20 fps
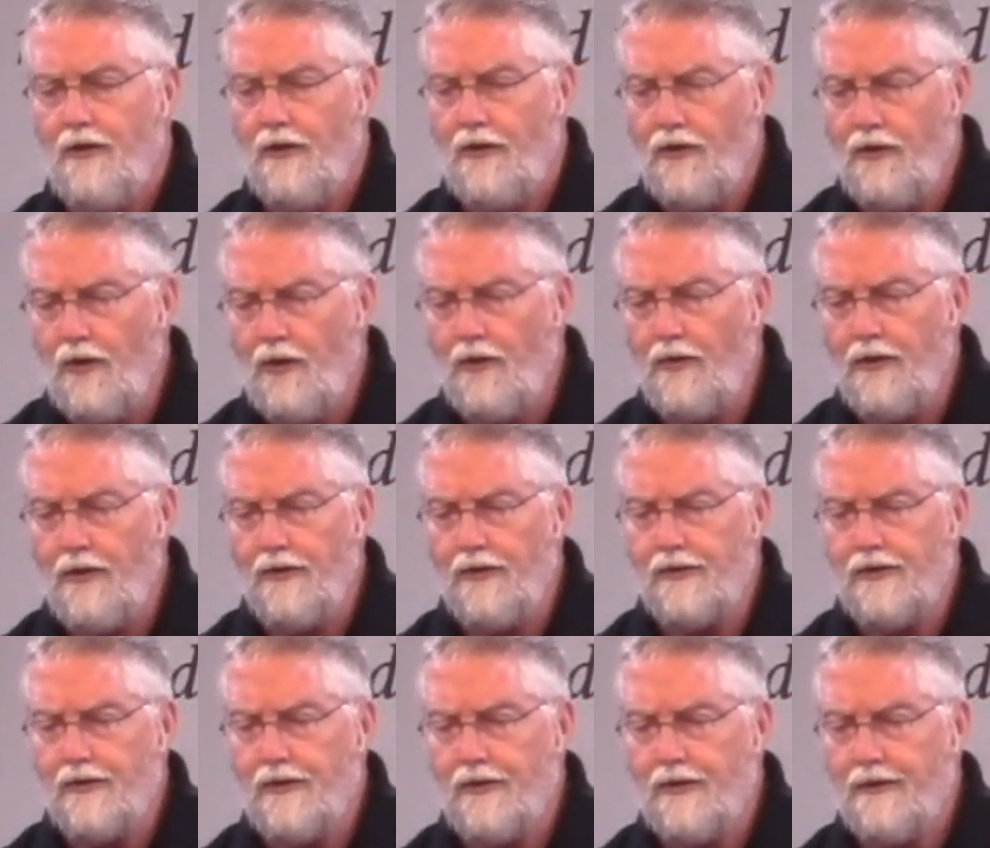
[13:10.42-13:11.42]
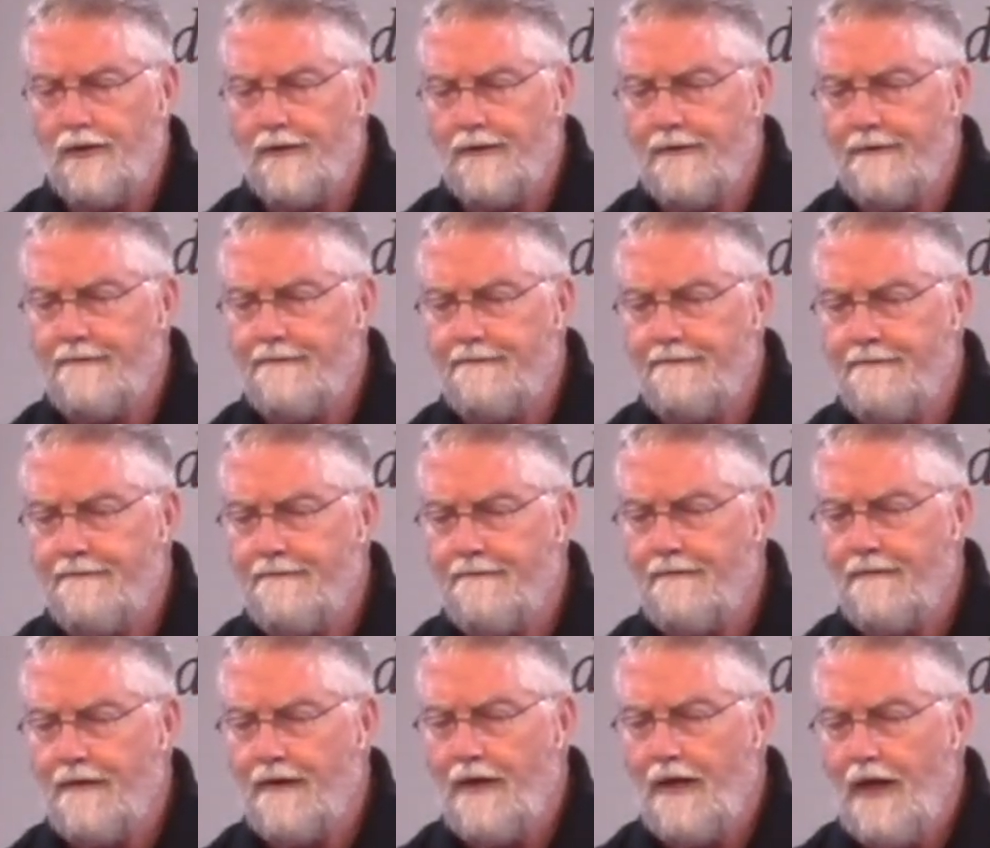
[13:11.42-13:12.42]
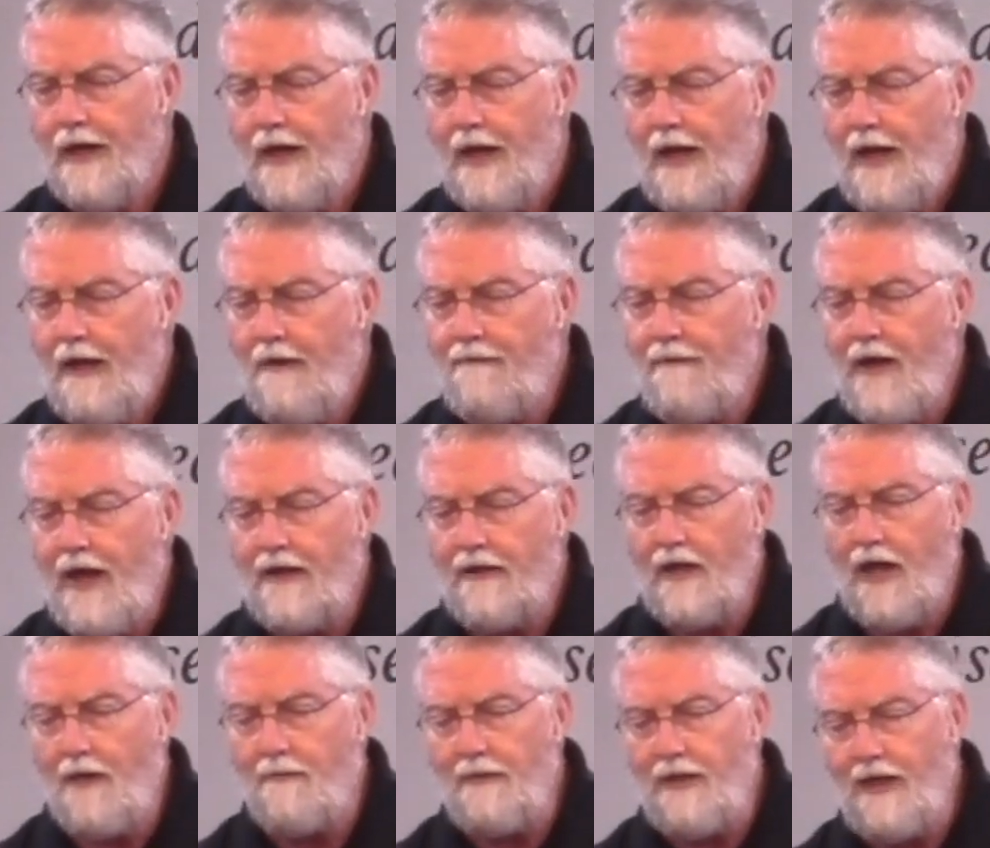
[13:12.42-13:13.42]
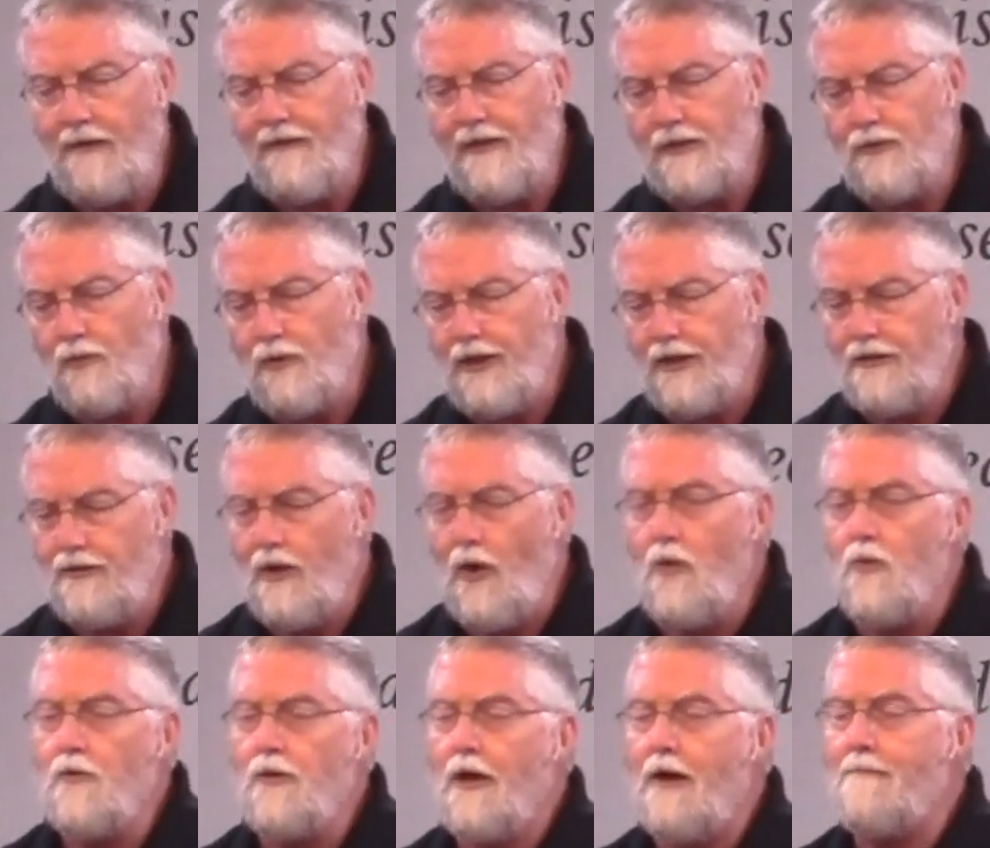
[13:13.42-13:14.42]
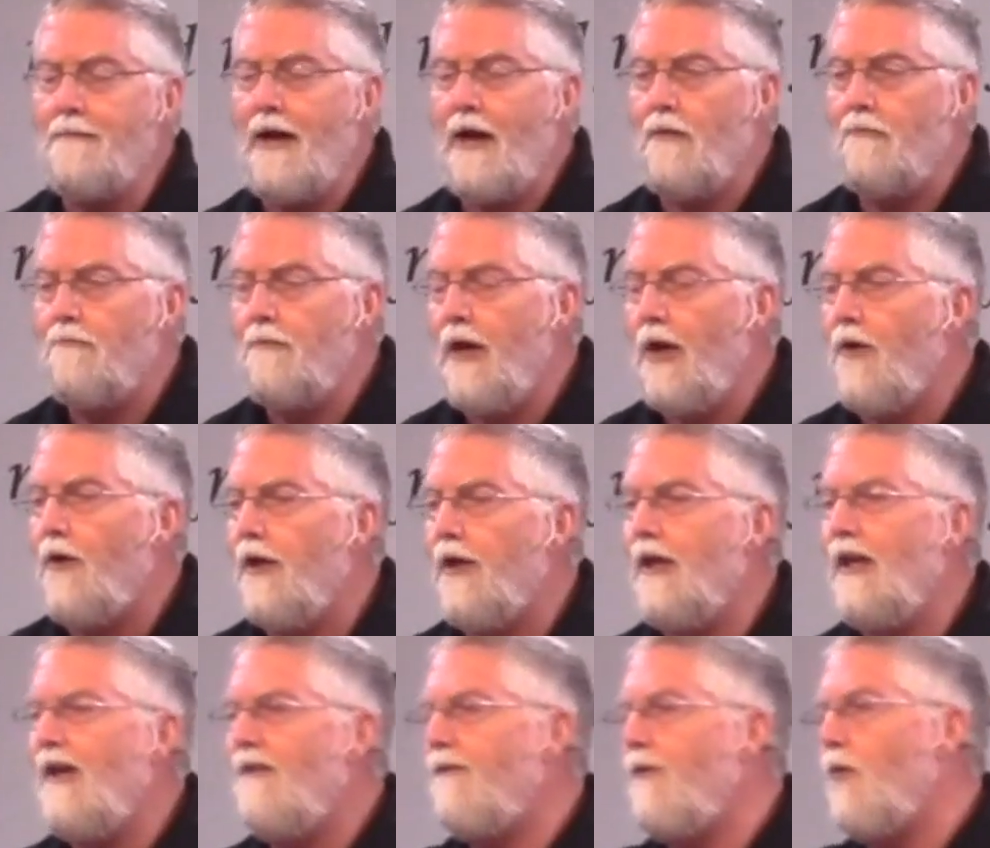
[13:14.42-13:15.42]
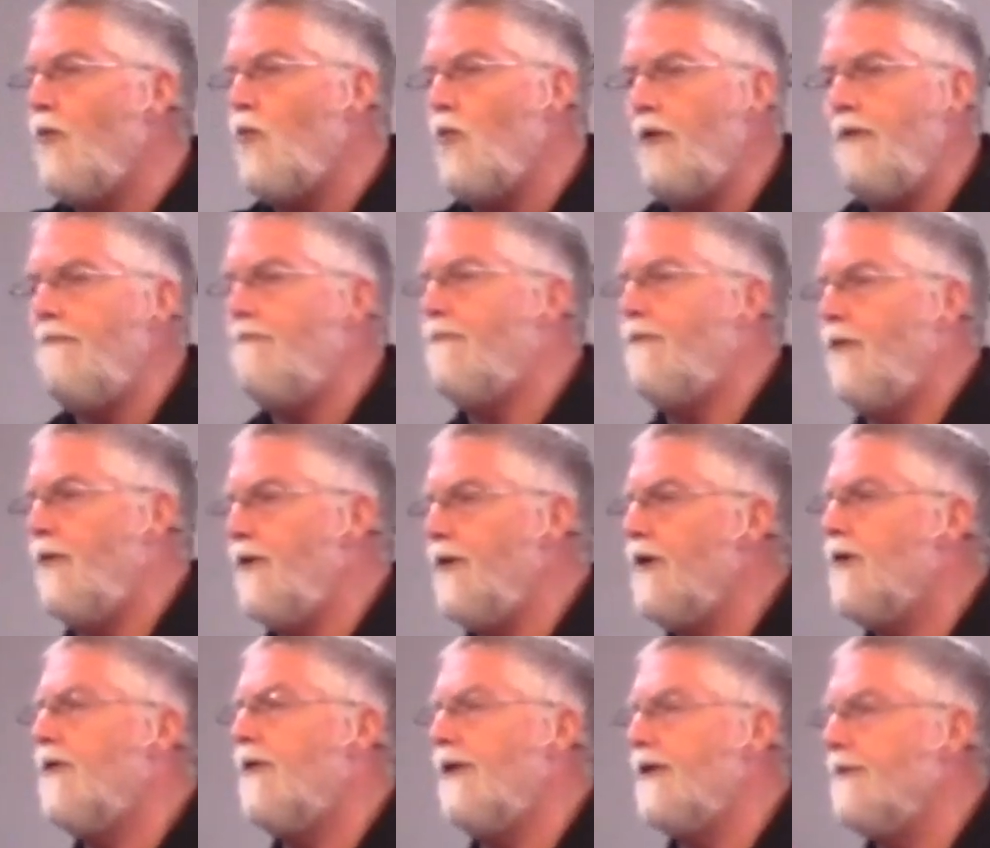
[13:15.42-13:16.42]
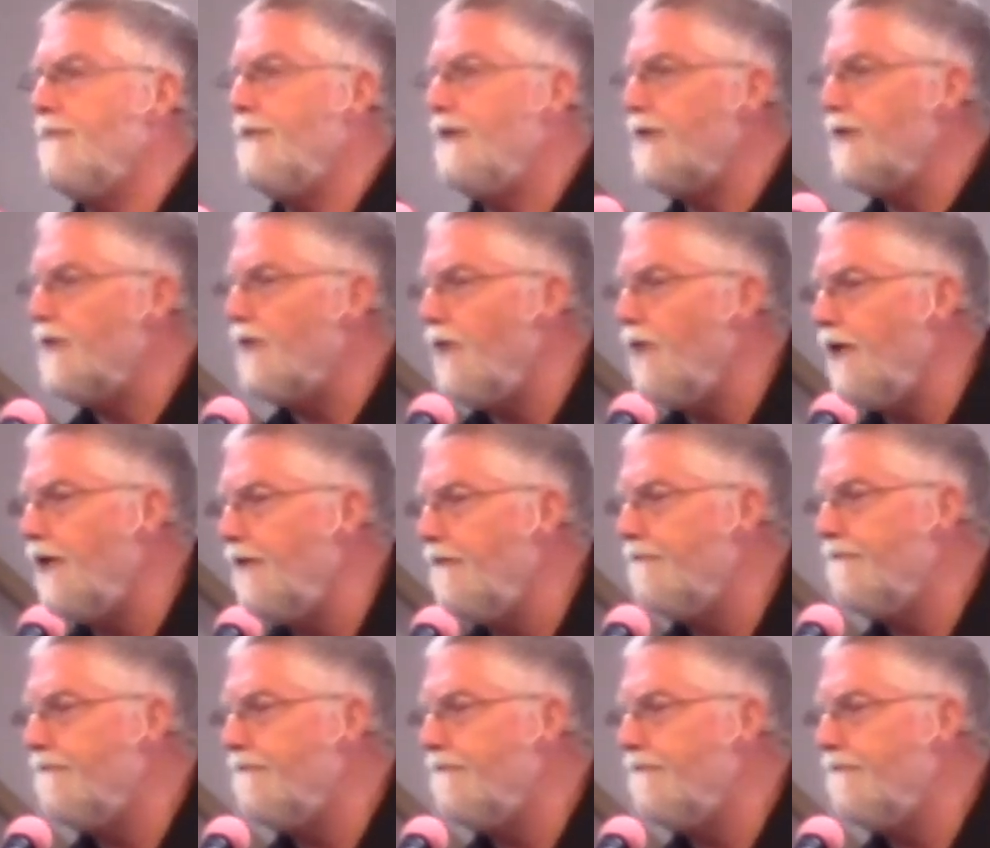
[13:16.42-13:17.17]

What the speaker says: noticed. In fact, how many of us would have known about Mary if it weren't for the Christmas story?